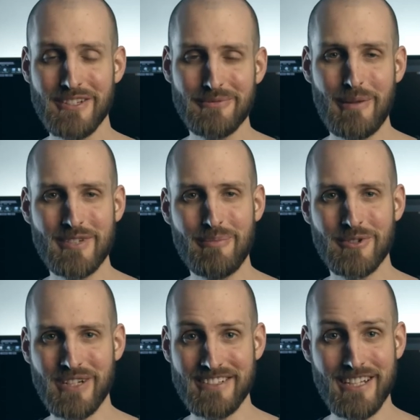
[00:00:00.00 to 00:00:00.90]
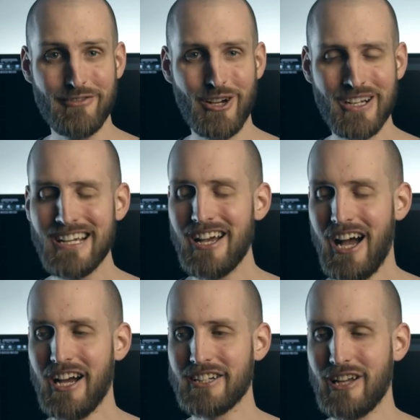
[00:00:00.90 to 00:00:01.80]
this wraps up today's devlog.
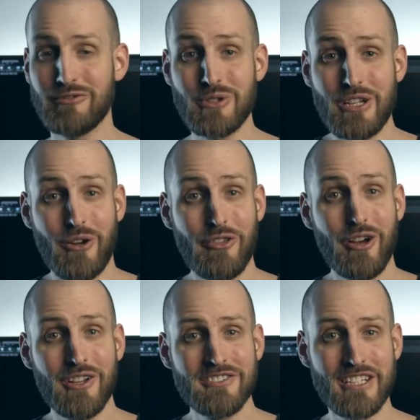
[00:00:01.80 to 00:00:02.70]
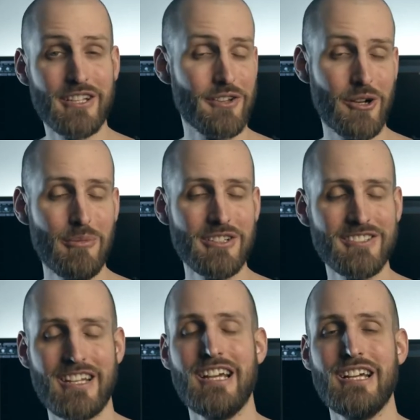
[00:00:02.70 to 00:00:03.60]
I'd love to hear your thoughts in the
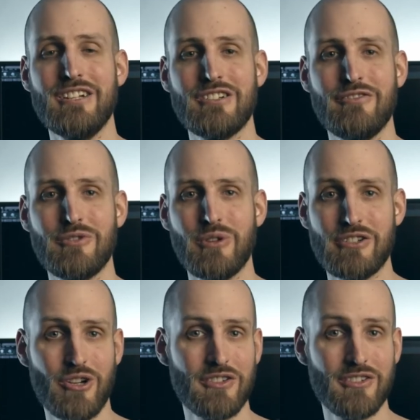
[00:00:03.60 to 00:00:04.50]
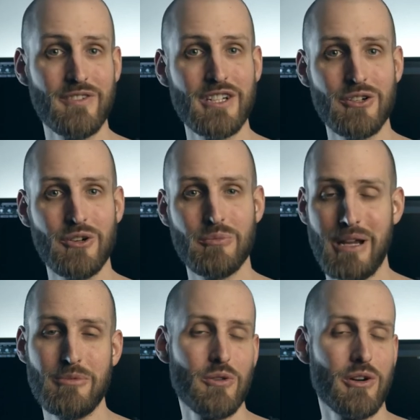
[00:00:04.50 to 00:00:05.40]
comments and if you enjoyed this video,
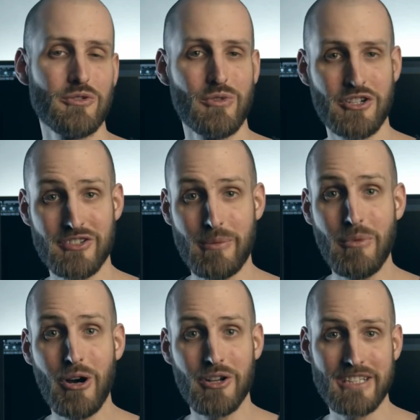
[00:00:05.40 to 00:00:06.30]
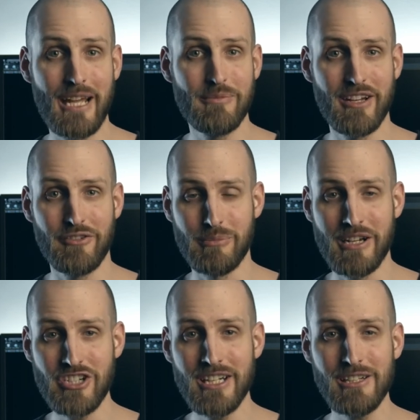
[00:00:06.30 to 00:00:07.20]
maybe you want to watch some more on game dev on my
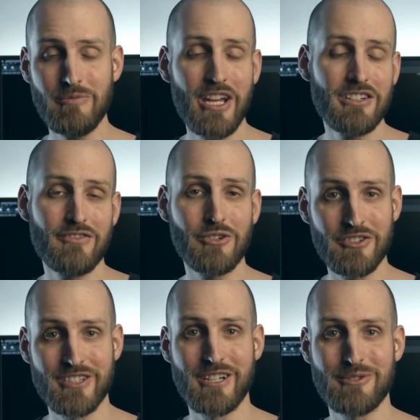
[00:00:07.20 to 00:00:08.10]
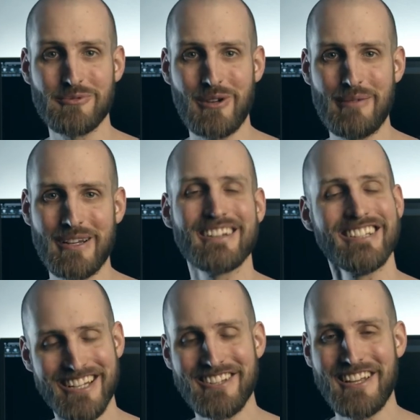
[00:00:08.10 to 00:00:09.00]
channel and even consider subscribing.
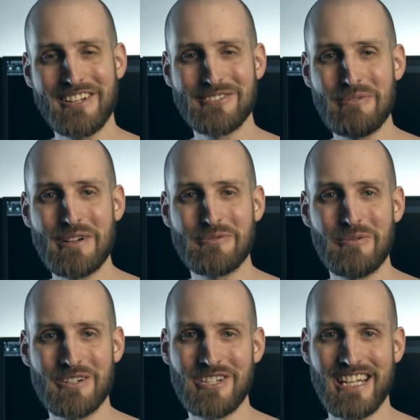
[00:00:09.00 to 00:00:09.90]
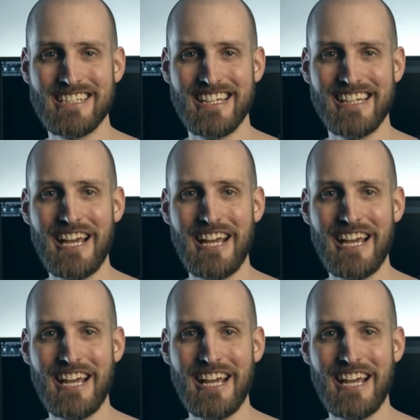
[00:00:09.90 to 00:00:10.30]
Thank you so much for watching and take